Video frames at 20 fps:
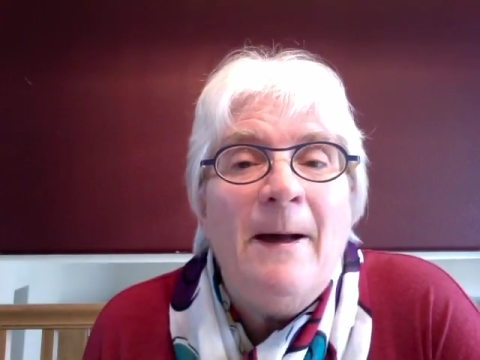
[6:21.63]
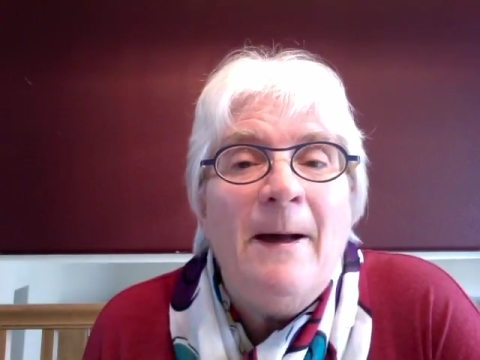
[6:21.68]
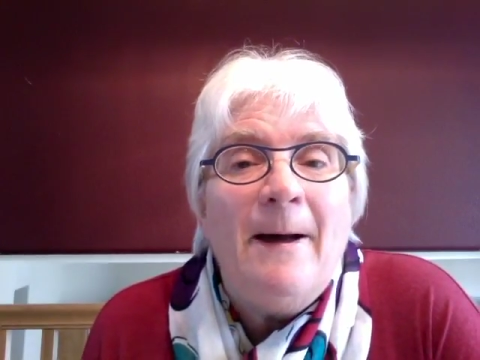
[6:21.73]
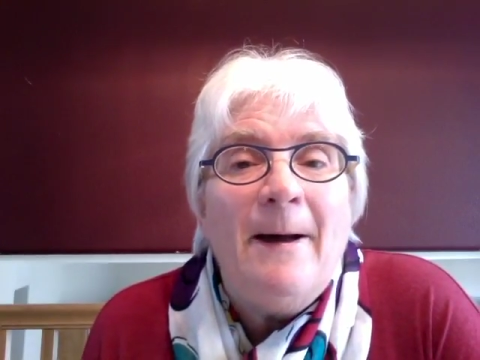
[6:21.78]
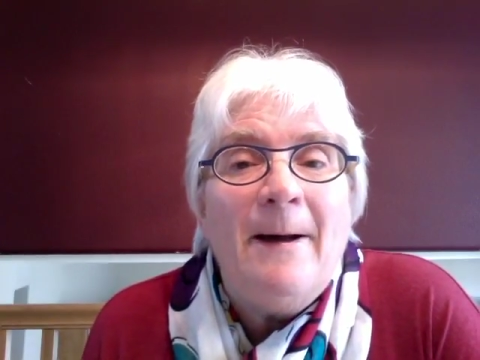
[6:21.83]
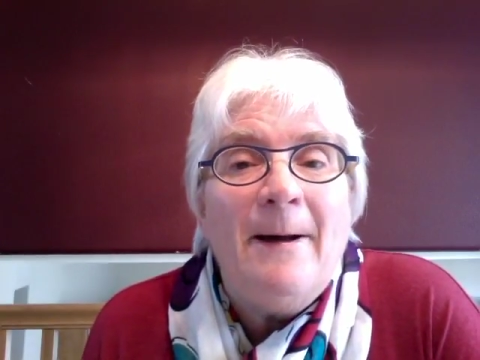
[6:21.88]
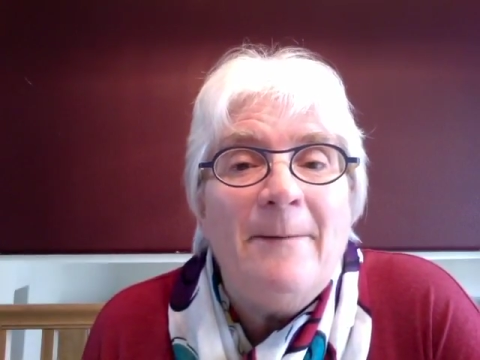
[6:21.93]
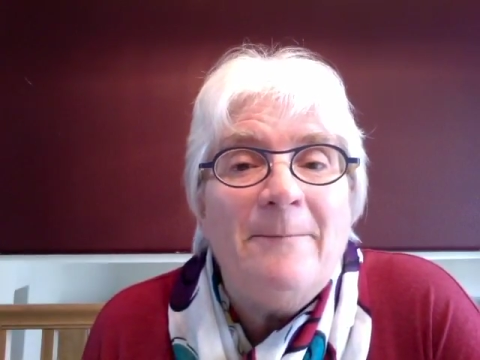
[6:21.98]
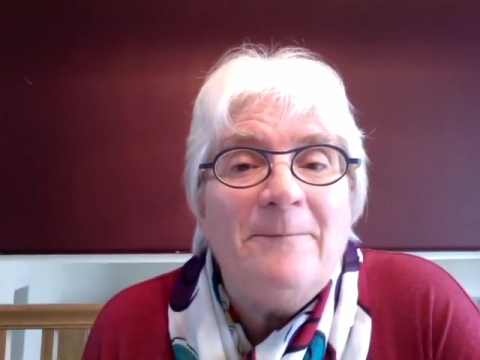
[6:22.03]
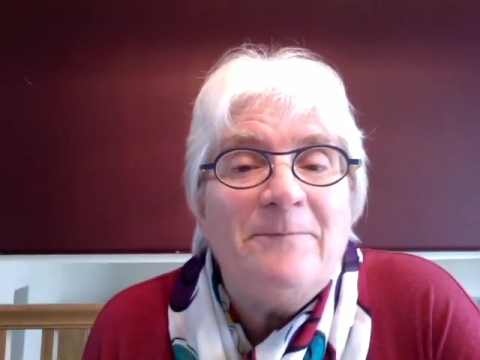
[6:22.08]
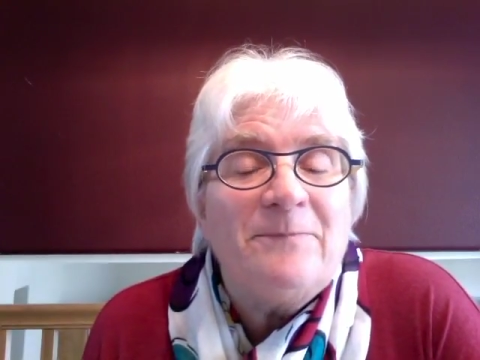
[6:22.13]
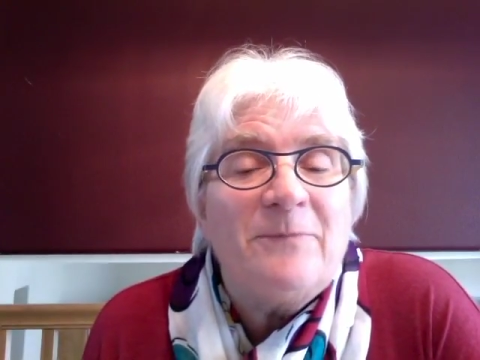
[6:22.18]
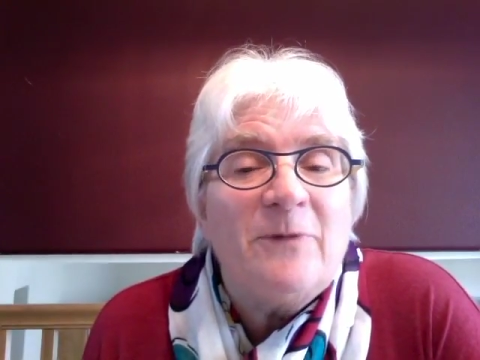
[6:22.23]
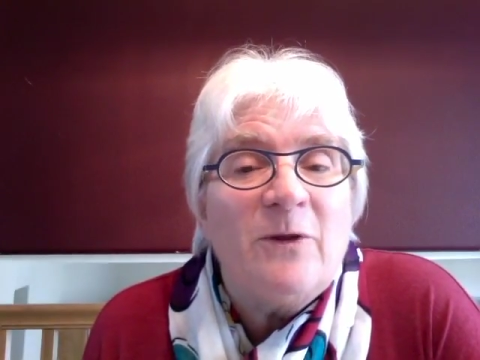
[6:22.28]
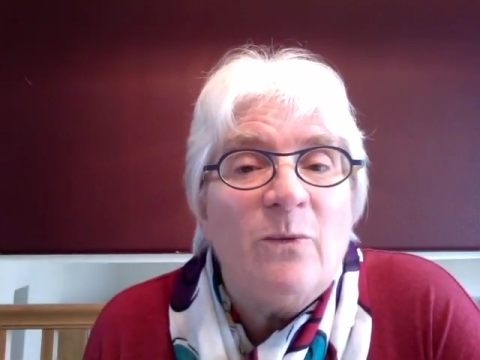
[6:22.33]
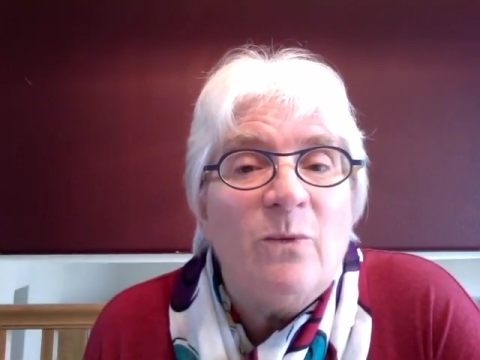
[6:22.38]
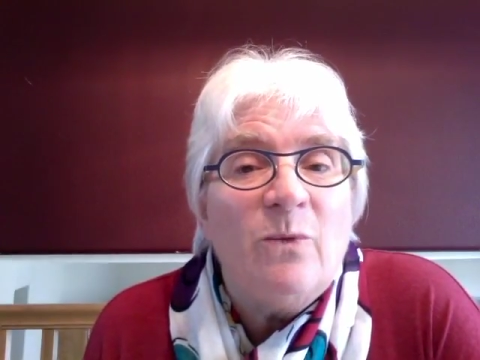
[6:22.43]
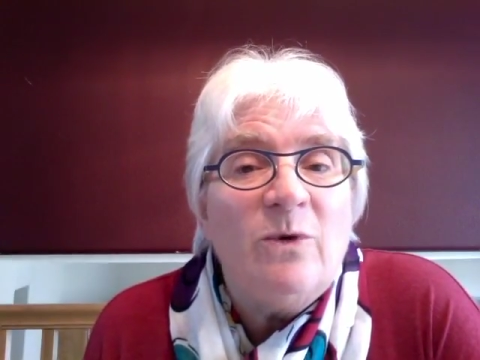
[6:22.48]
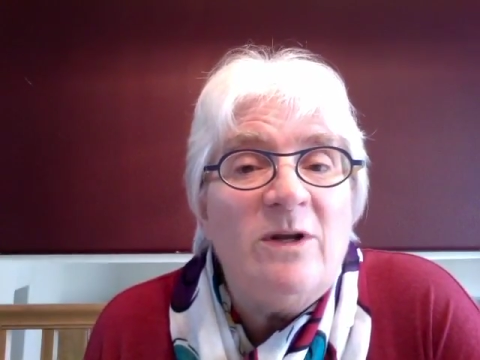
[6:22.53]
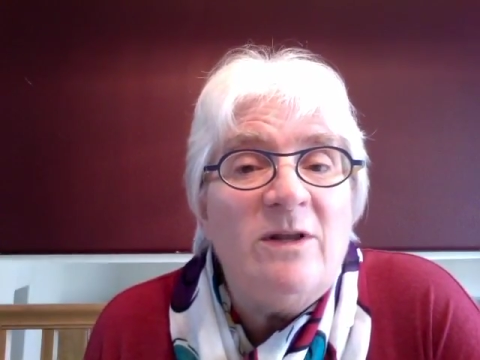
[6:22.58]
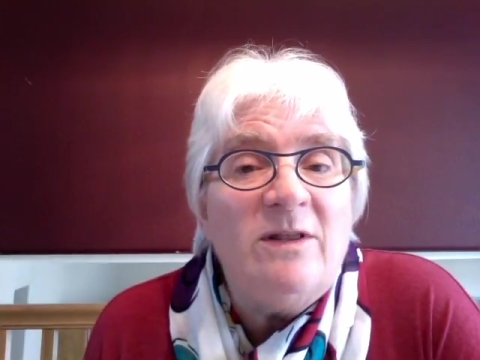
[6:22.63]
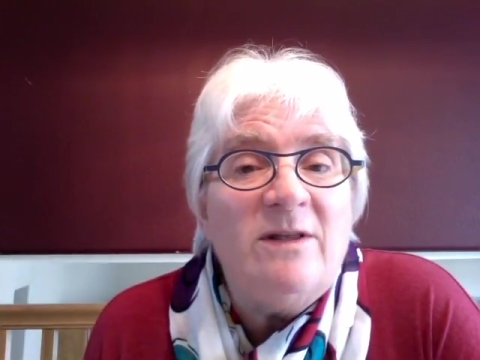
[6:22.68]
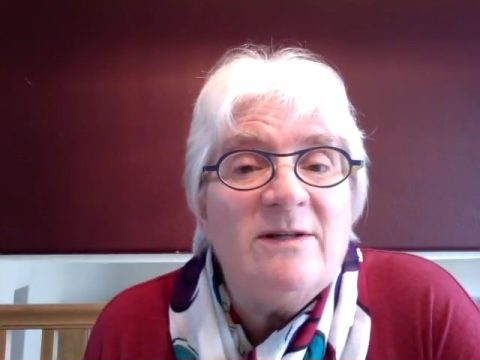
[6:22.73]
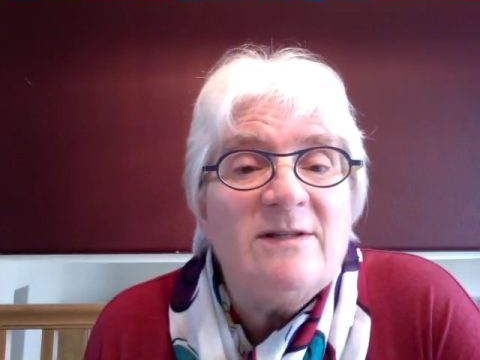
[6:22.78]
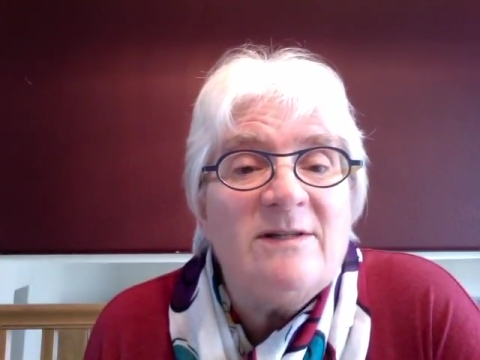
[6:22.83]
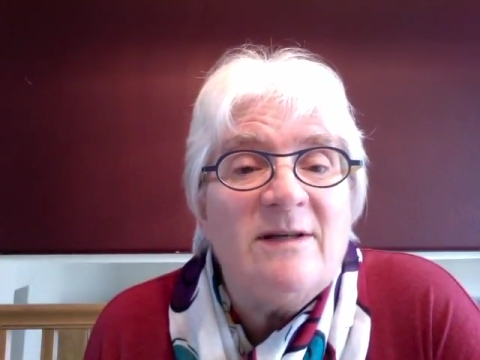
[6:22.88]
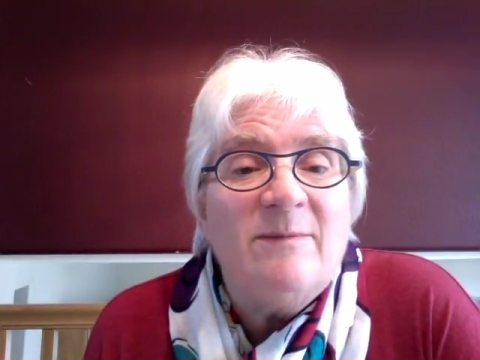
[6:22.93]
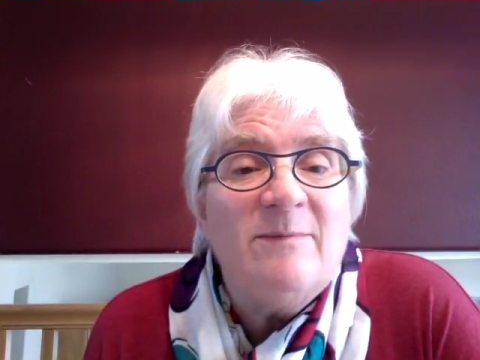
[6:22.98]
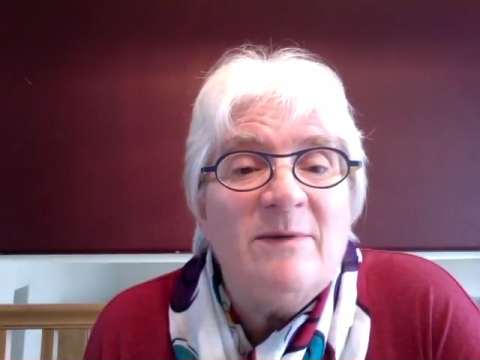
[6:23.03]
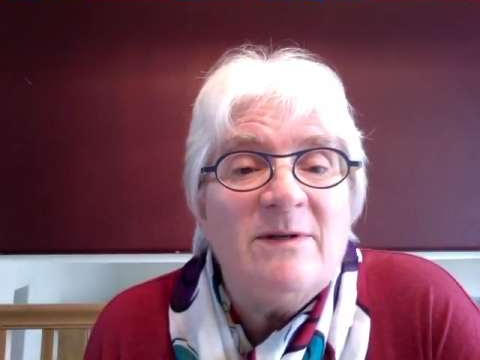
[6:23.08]
One of the
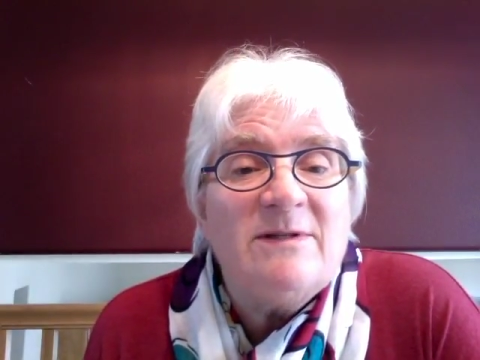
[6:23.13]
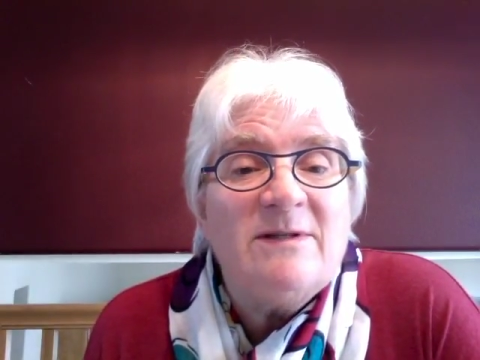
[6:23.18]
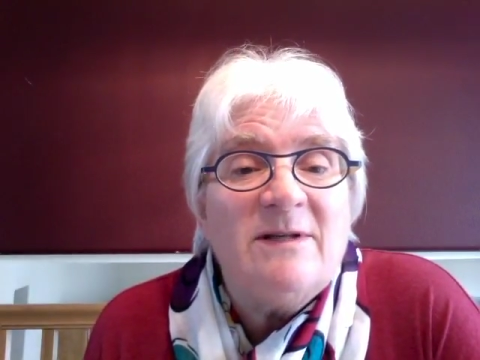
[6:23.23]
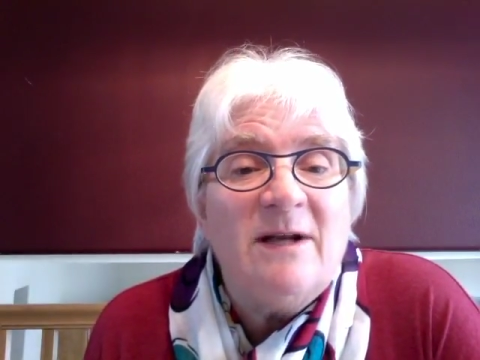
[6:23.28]
assignments